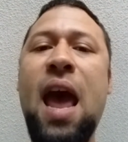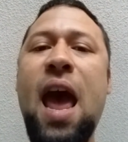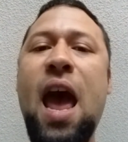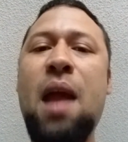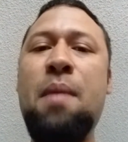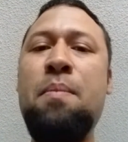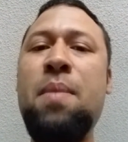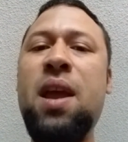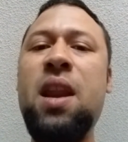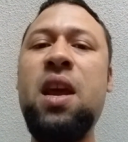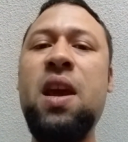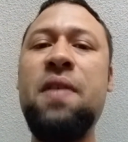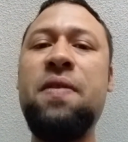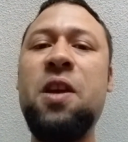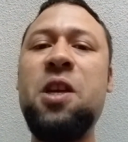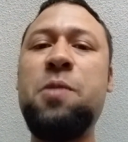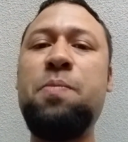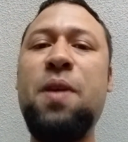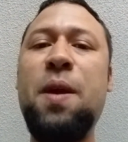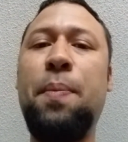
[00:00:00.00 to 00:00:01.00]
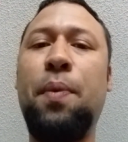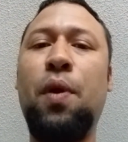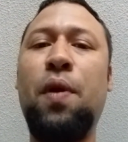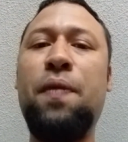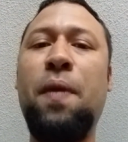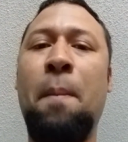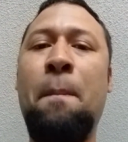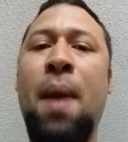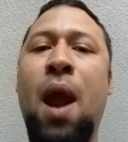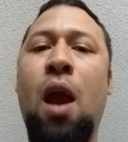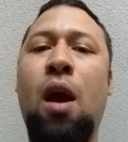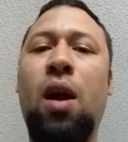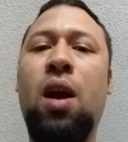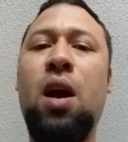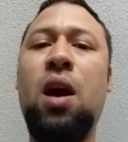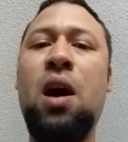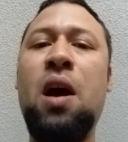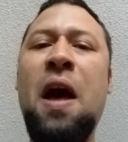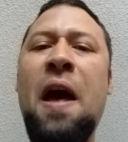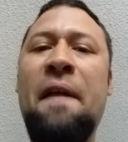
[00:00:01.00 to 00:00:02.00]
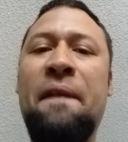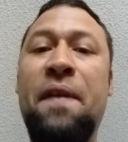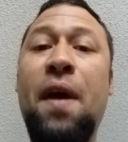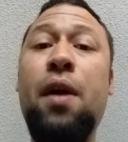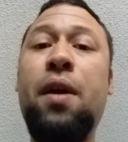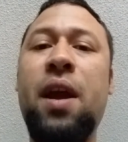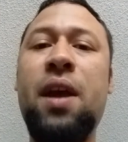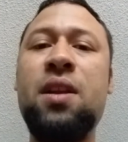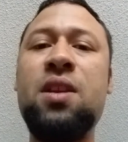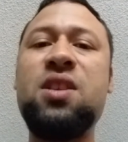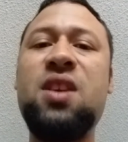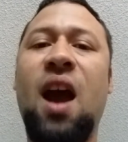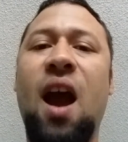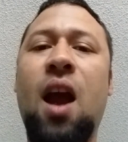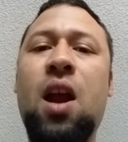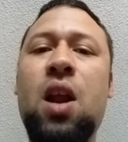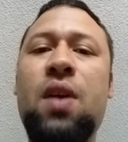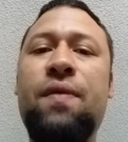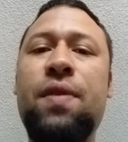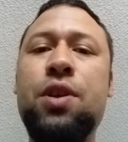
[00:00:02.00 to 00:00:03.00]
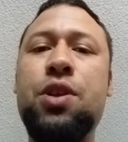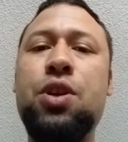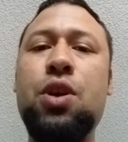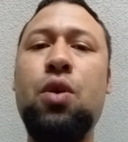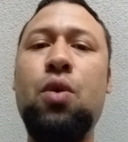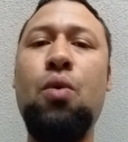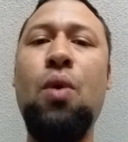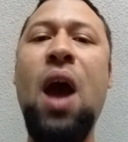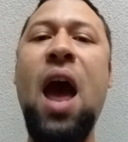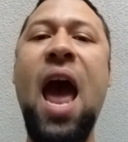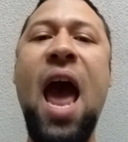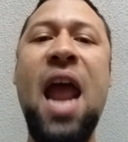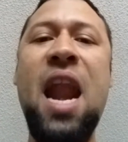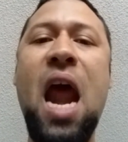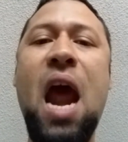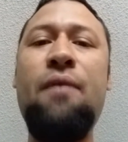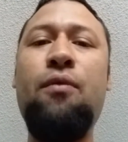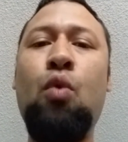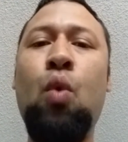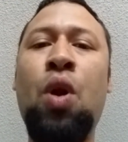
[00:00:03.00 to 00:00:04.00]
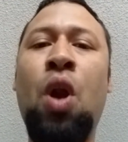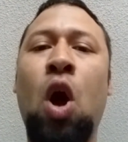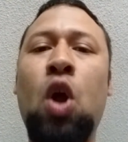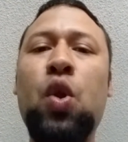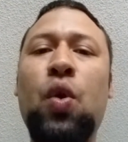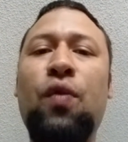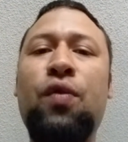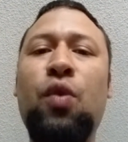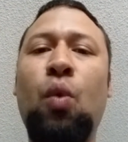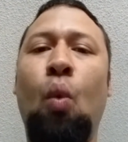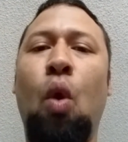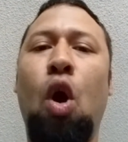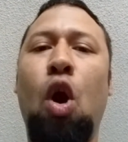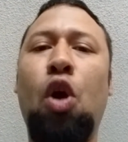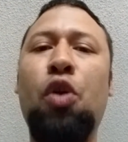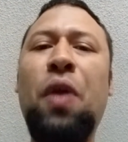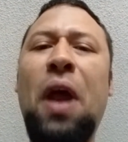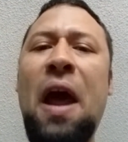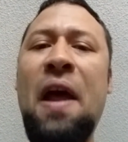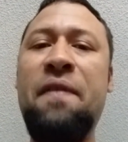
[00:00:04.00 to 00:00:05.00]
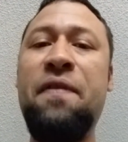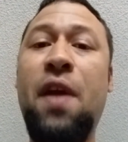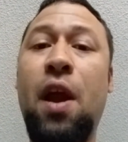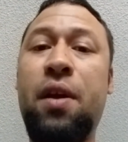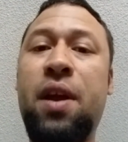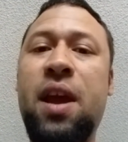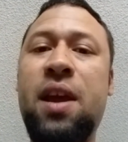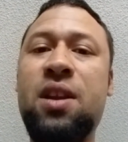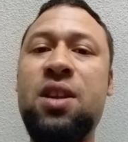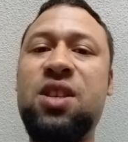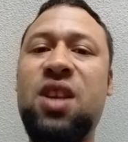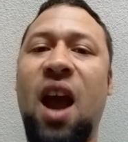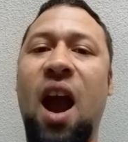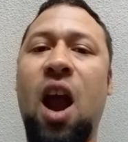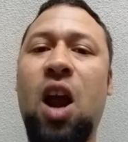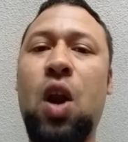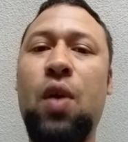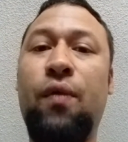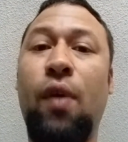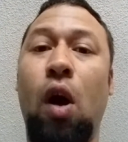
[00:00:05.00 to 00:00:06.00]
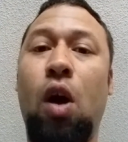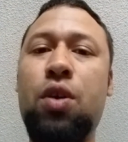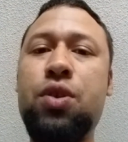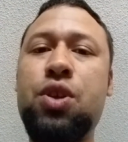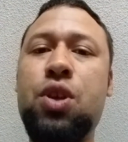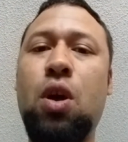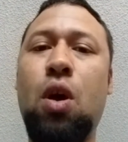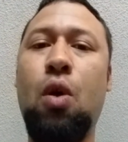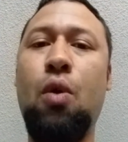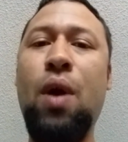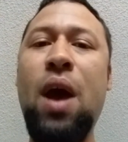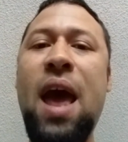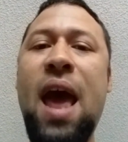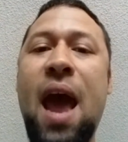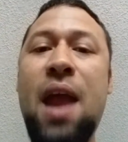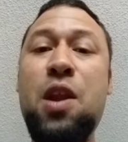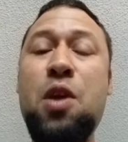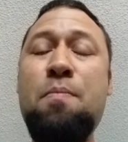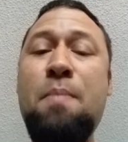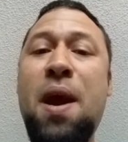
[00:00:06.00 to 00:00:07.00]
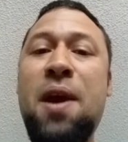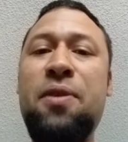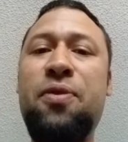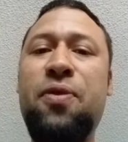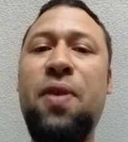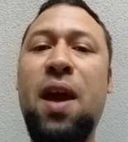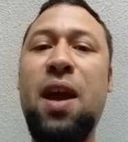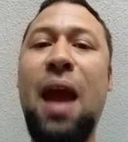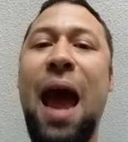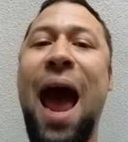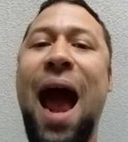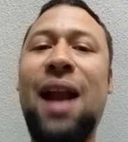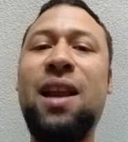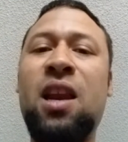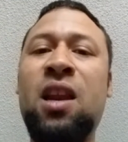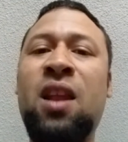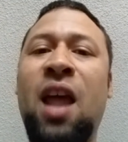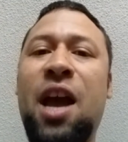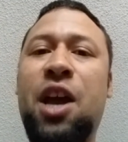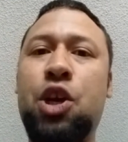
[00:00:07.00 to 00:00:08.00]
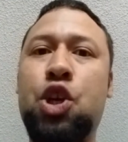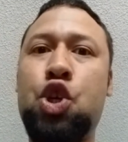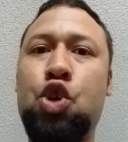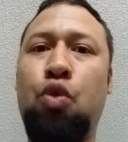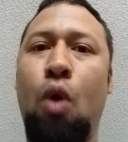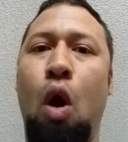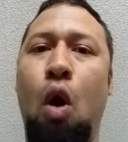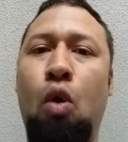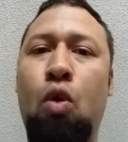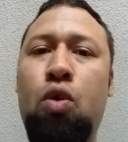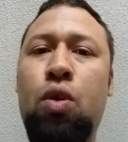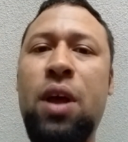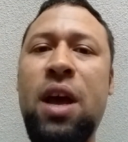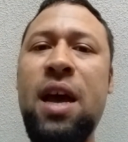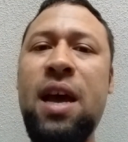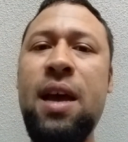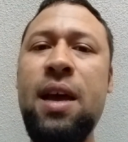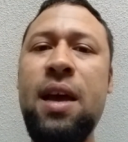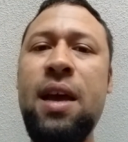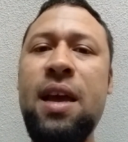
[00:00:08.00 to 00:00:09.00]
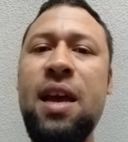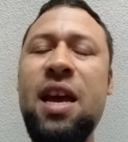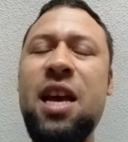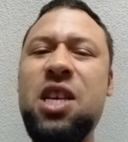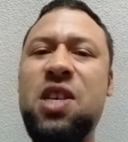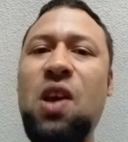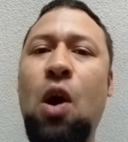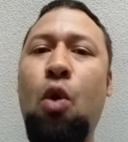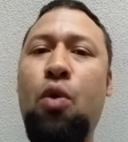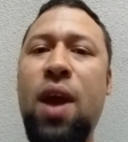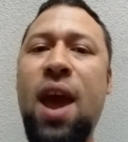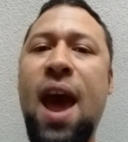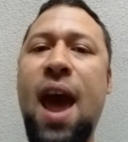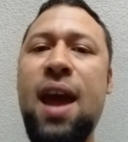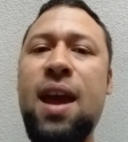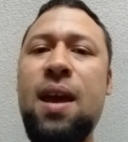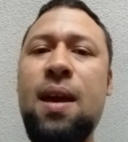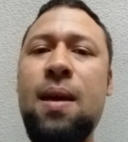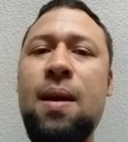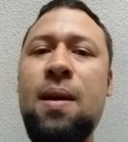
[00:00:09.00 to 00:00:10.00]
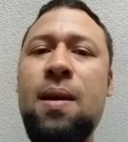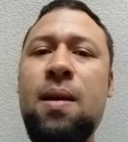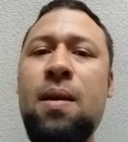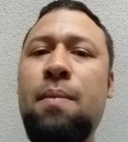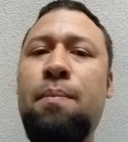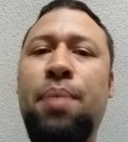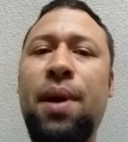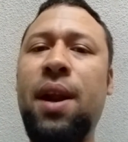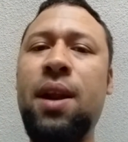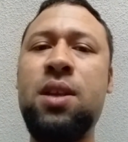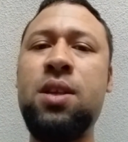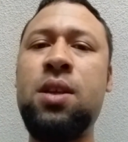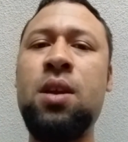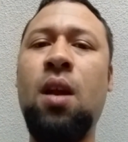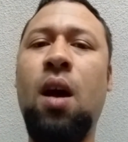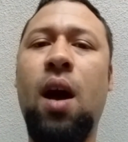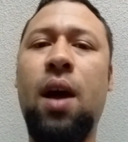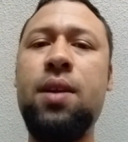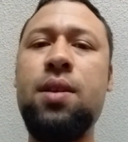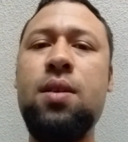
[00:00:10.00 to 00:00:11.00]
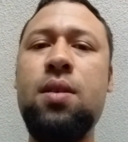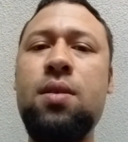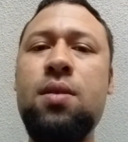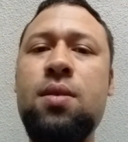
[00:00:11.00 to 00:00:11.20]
And many of these people in America, they're getting tired of it too. And everyone all over the world, they're getting tired of also. And you may think acting like a troll is okay, but it's not.